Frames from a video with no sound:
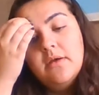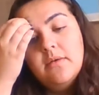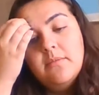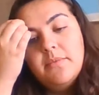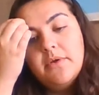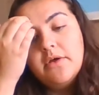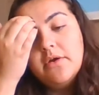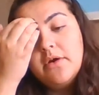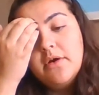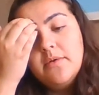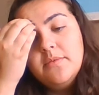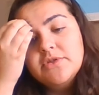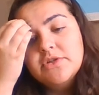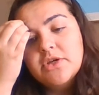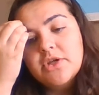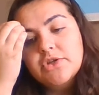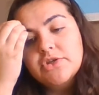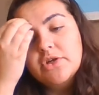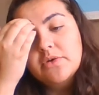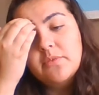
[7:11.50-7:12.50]
Pilgrim
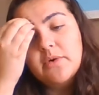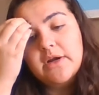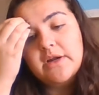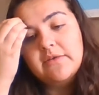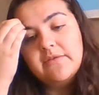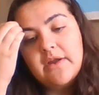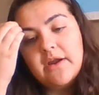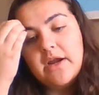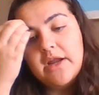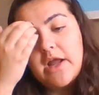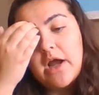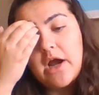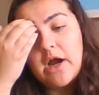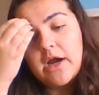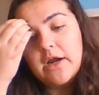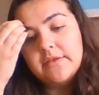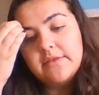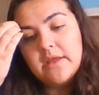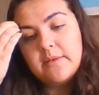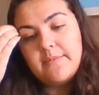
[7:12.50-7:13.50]
children worked very
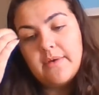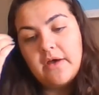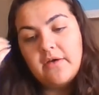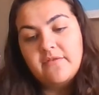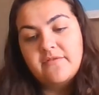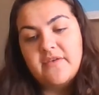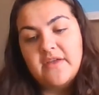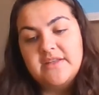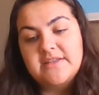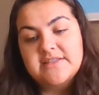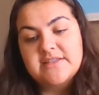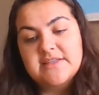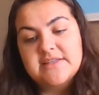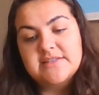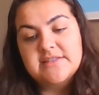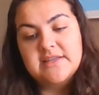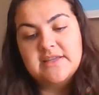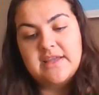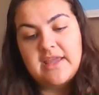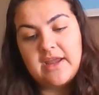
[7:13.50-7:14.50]
hard. They built fences
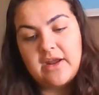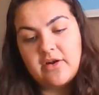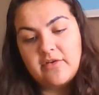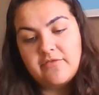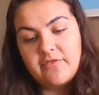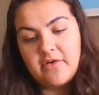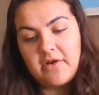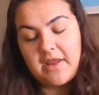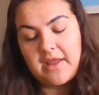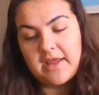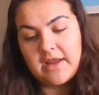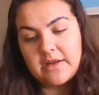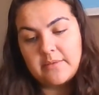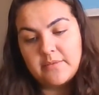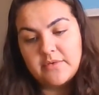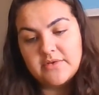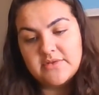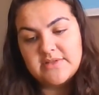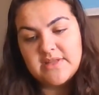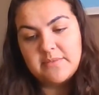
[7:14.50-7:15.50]
and cared for
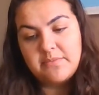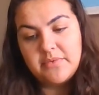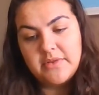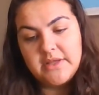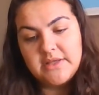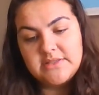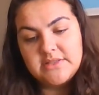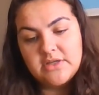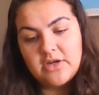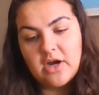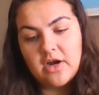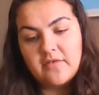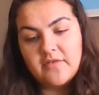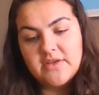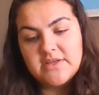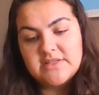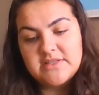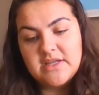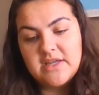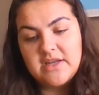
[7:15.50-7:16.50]
animals. They planted,
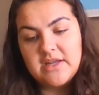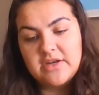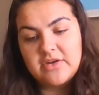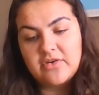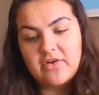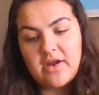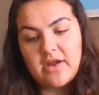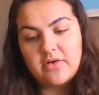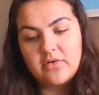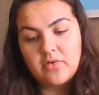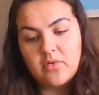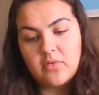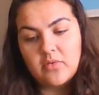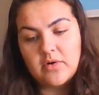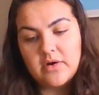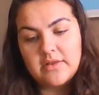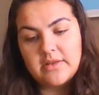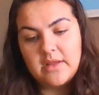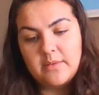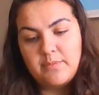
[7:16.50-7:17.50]
harvested, and ground
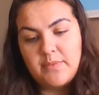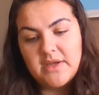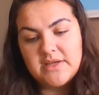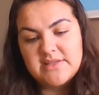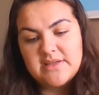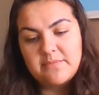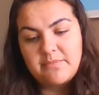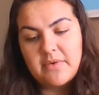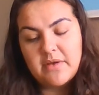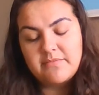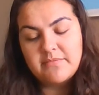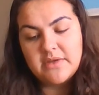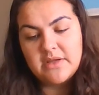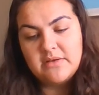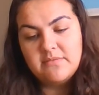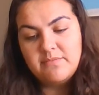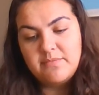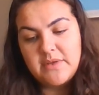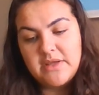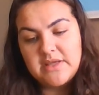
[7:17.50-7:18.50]
corn. They picked up
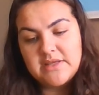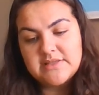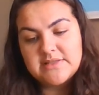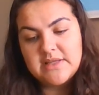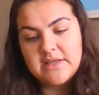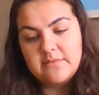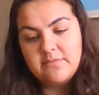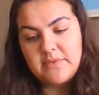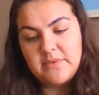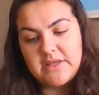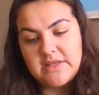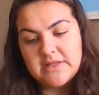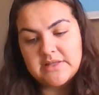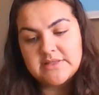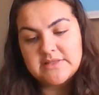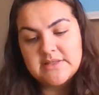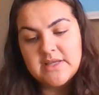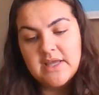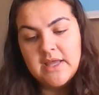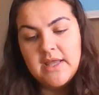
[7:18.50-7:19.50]
pumpkin, peas, and
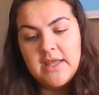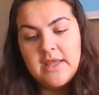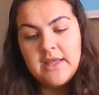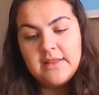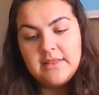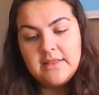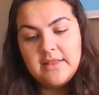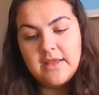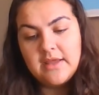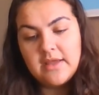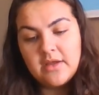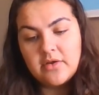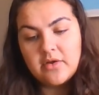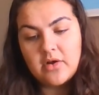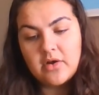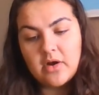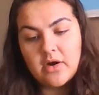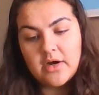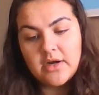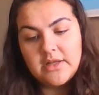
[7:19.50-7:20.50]
beans. They
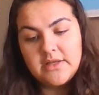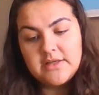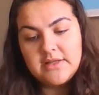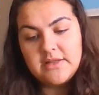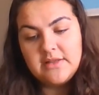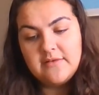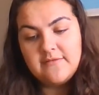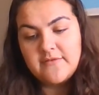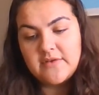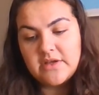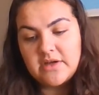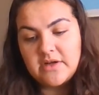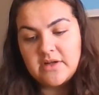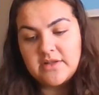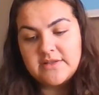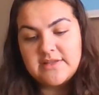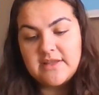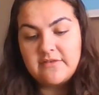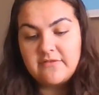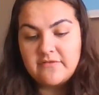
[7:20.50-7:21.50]
gardened in the
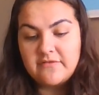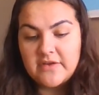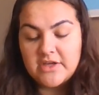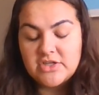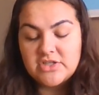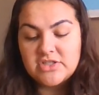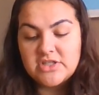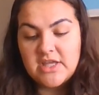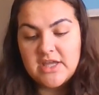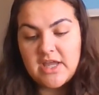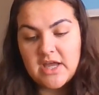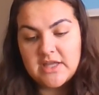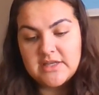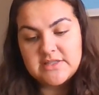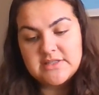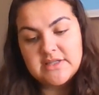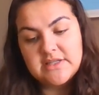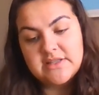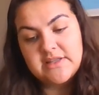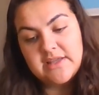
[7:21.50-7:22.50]
field. They fished. They
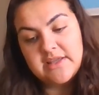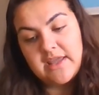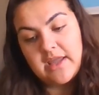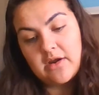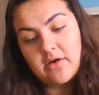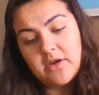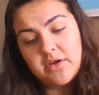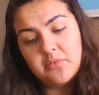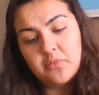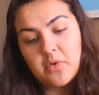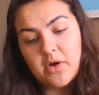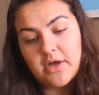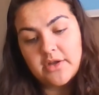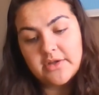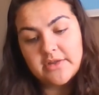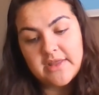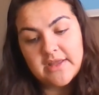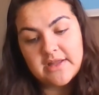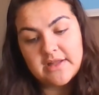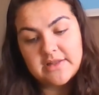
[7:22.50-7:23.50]
hunted. They carried water.
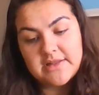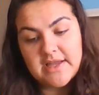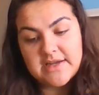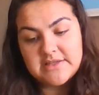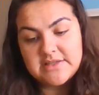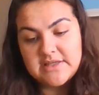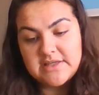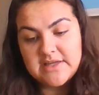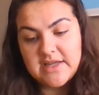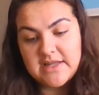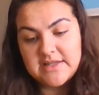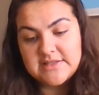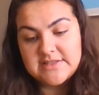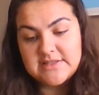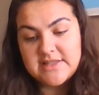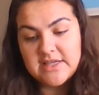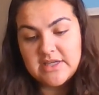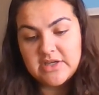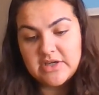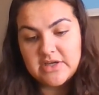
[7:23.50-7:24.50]
They collected nuts.
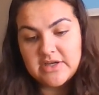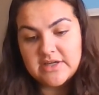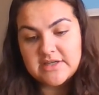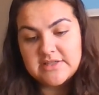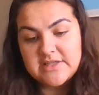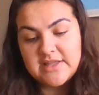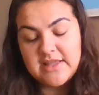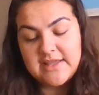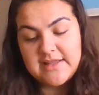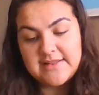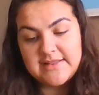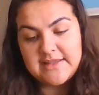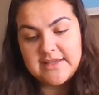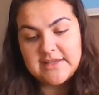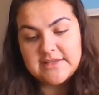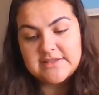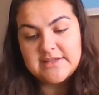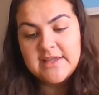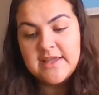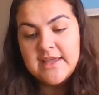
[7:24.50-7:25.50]
They cooked. They
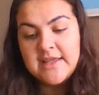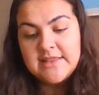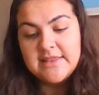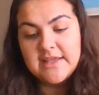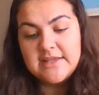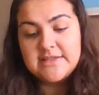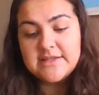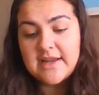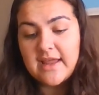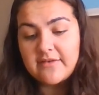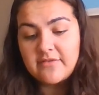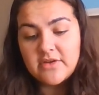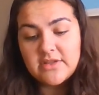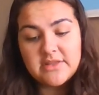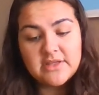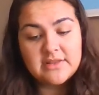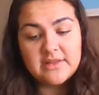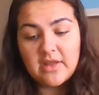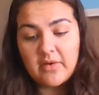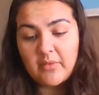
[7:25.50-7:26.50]
cleaned. They did
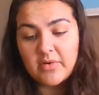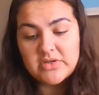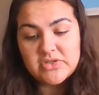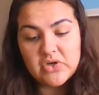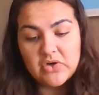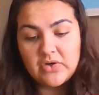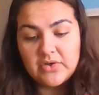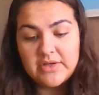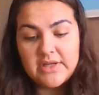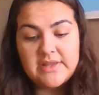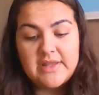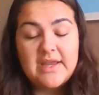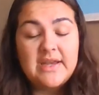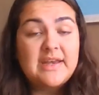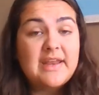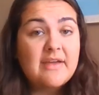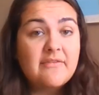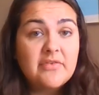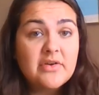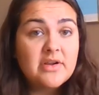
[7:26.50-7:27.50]
everything they were told, and they
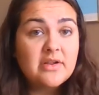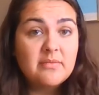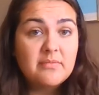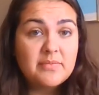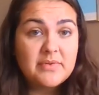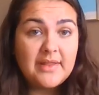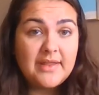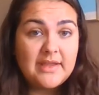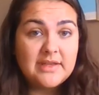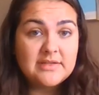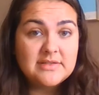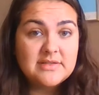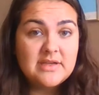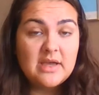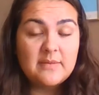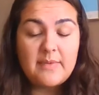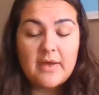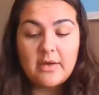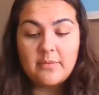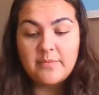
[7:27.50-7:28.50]
never complained
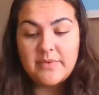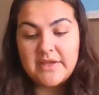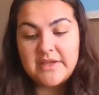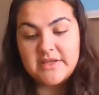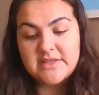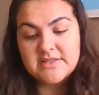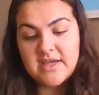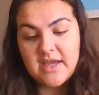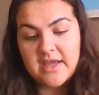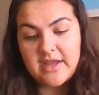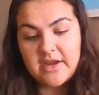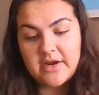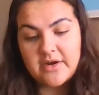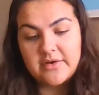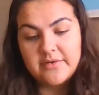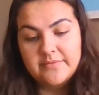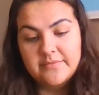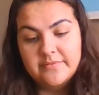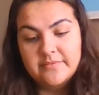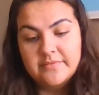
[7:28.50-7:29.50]
about being tired.
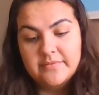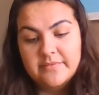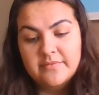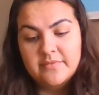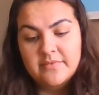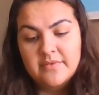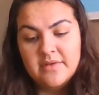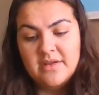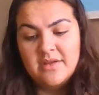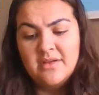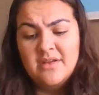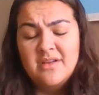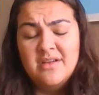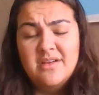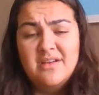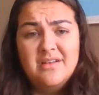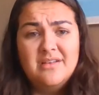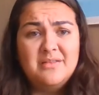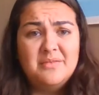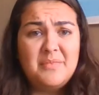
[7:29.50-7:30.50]

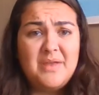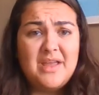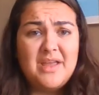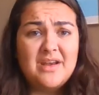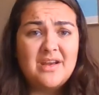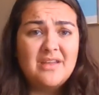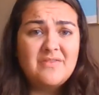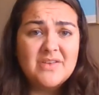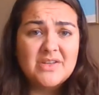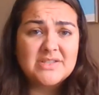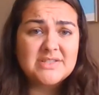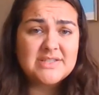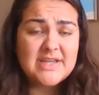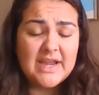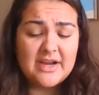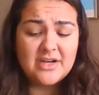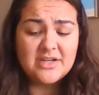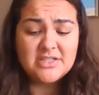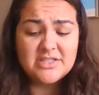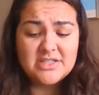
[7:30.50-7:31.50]
Oh man, I feel
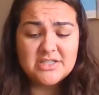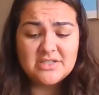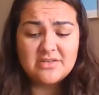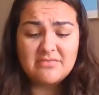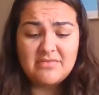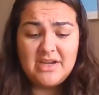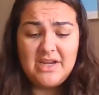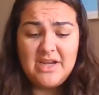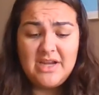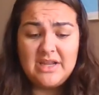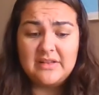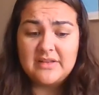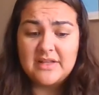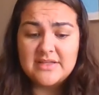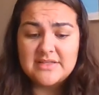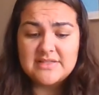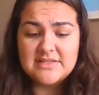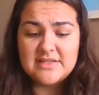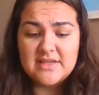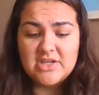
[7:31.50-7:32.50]
tired just reading
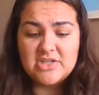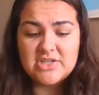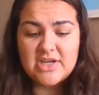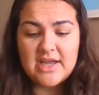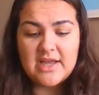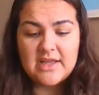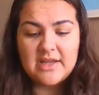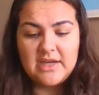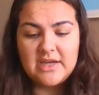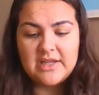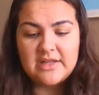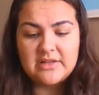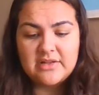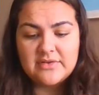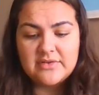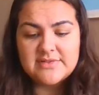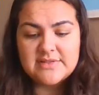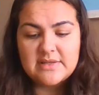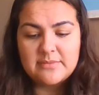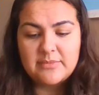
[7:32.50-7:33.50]
this, said Jack, and he
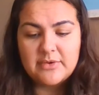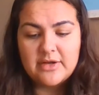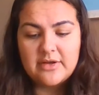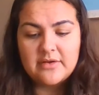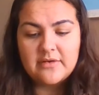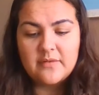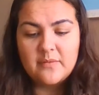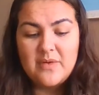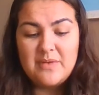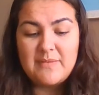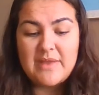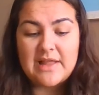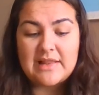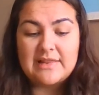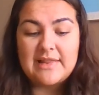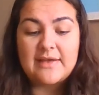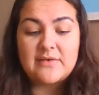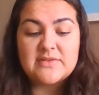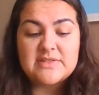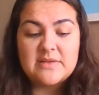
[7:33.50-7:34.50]
closed the book. We make
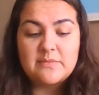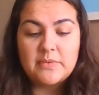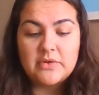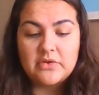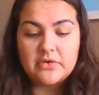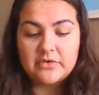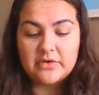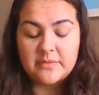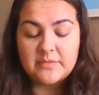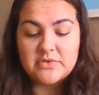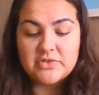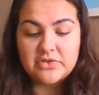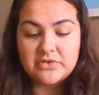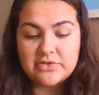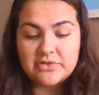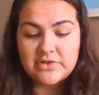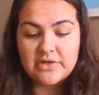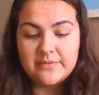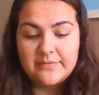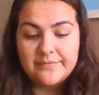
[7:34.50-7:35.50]
lousy pilgrim
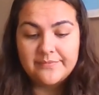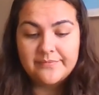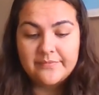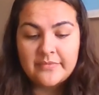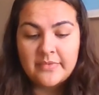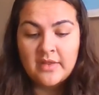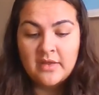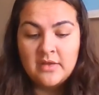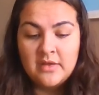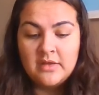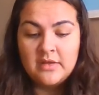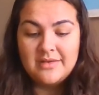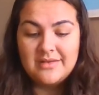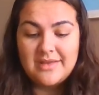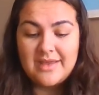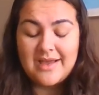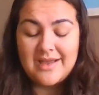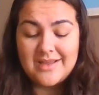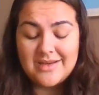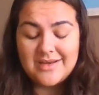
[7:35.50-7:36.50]
children.
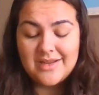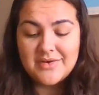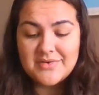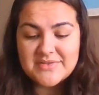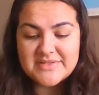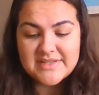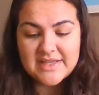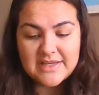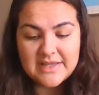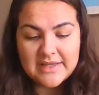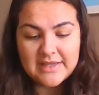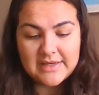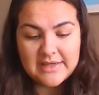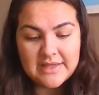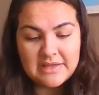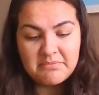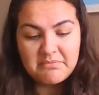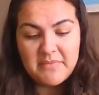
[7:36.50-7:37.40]
Yeah, I know, said Annie.